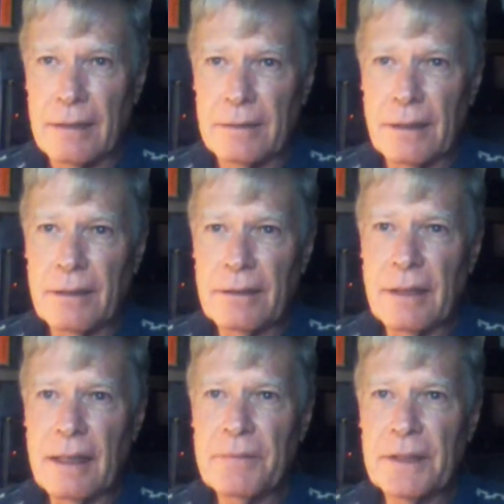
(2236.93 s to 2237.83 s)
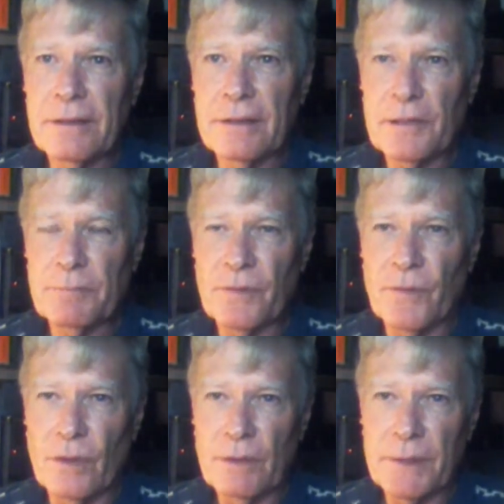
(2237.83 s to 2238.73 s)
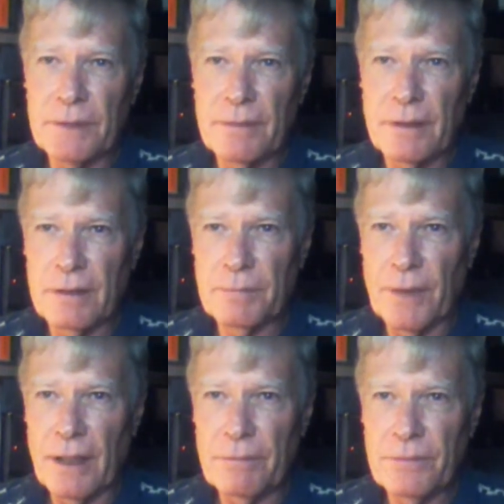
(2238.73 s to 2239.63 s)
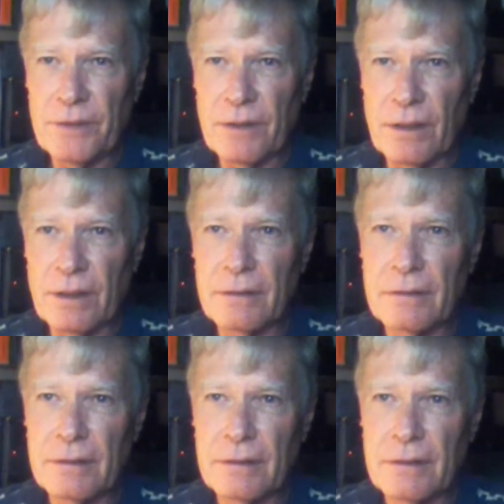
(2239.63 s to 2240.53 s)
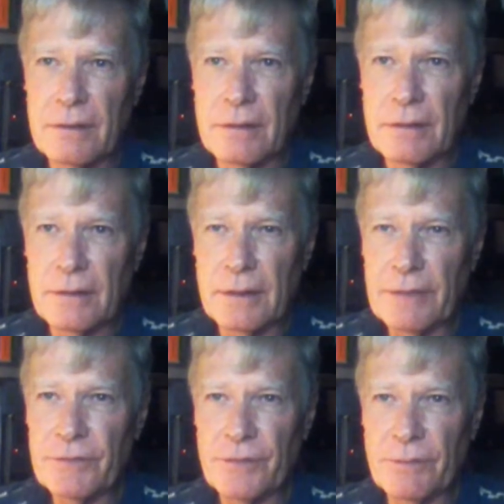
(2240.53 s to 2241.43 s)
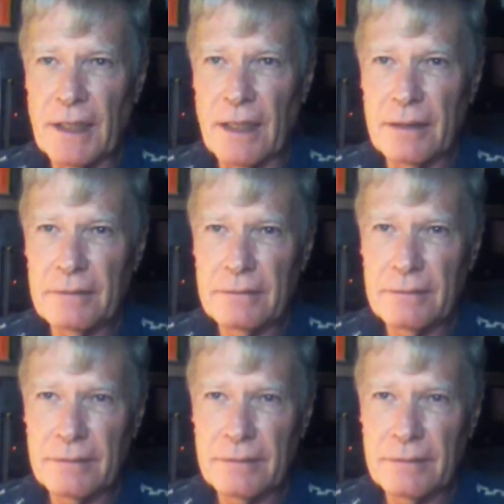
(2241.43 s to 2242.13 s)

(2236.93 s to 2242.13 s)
So I mentioned this before, but problems are gifts from God.